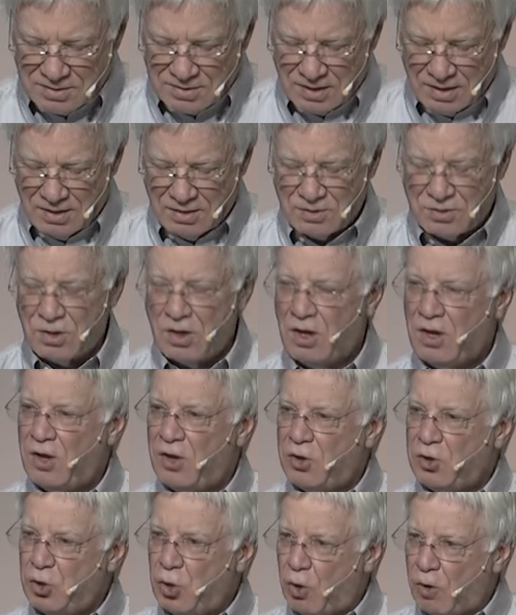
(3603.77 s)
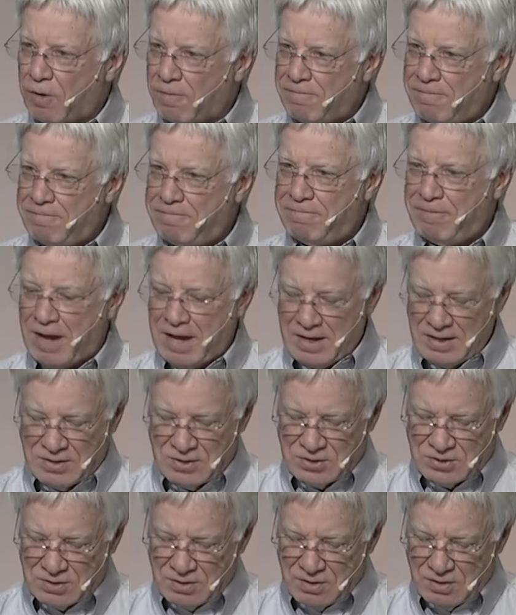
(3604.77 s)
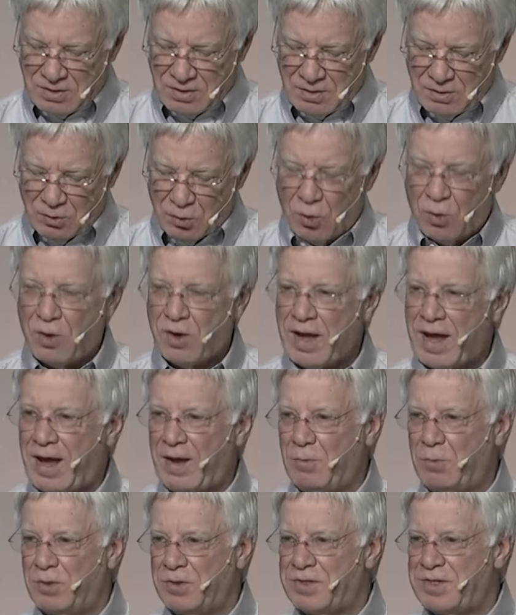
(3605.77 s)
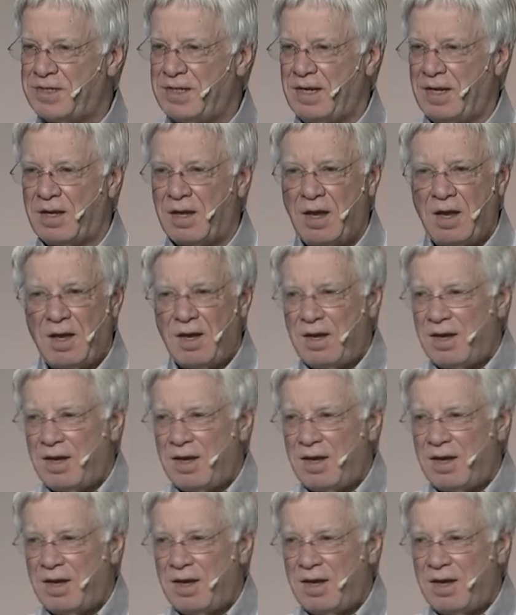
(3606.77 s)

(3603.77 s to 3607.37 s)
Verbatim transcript: says, Your face, Lord, I will seek.